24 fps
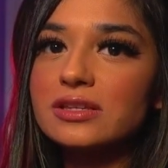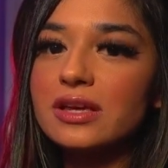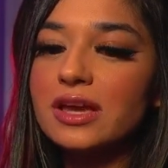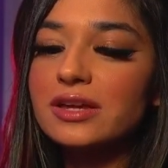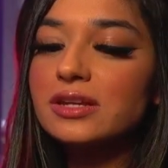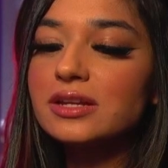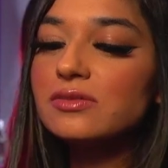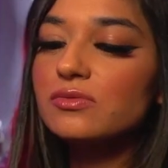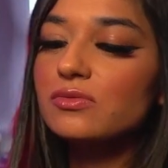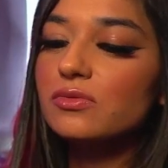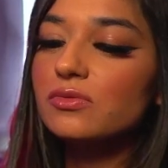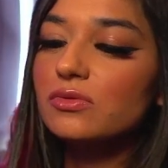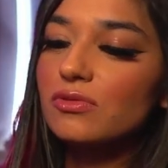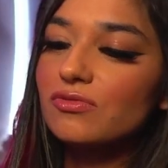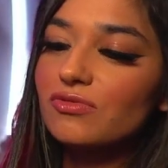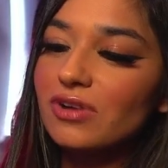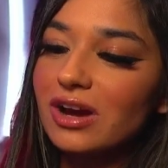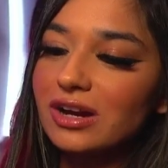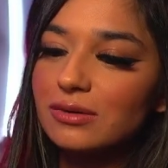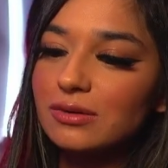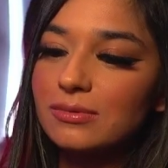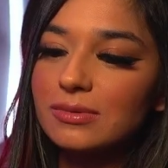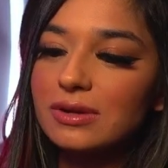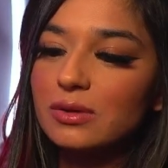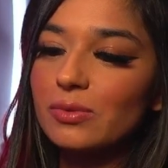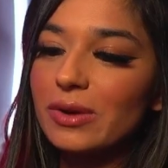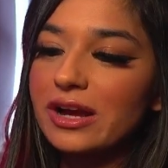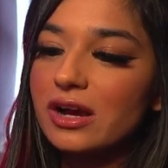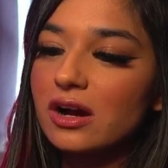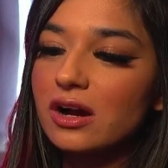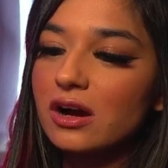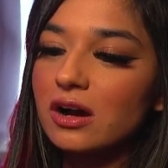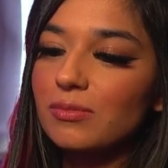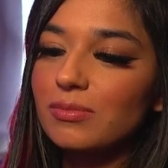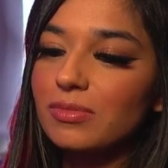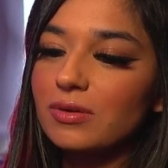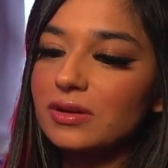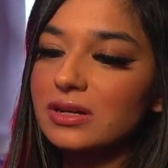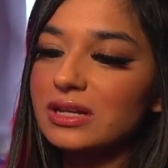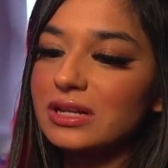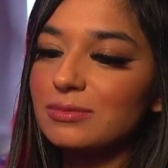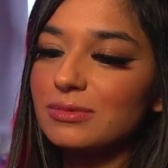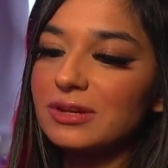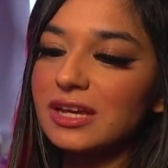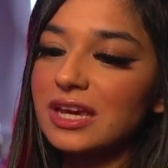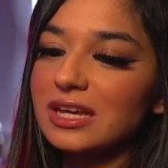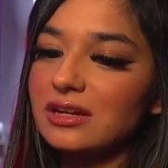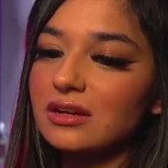I didn't randomly wake up in the
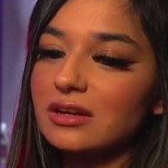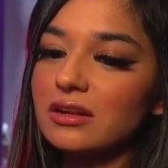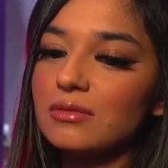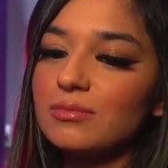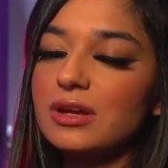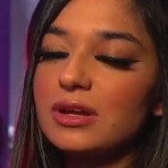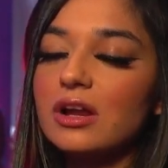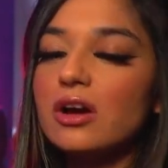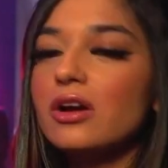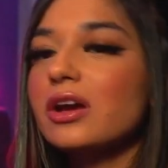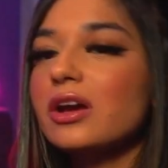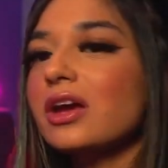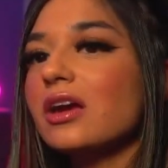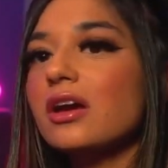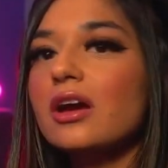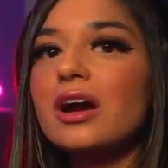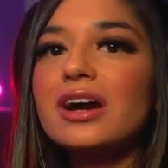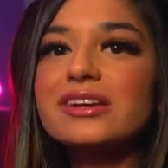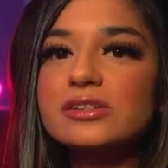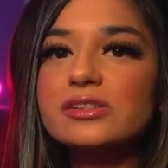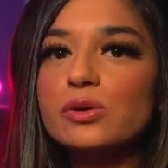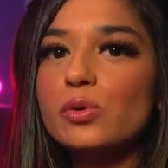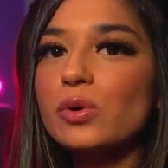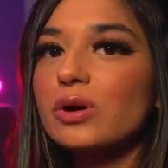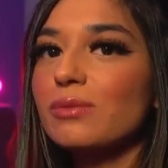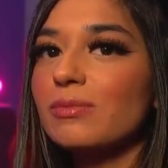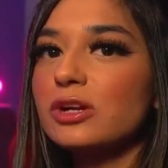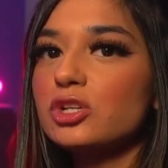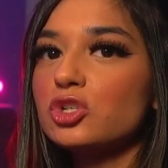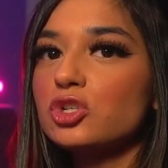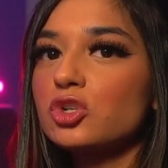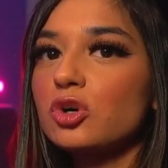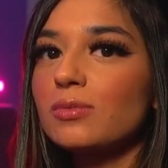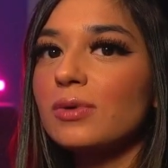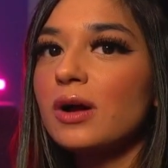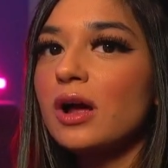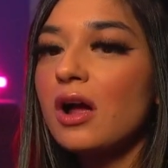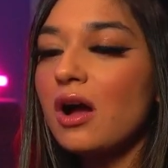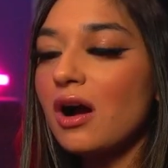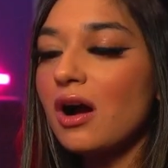beginning and be like, okay guys, I'm quitting my job.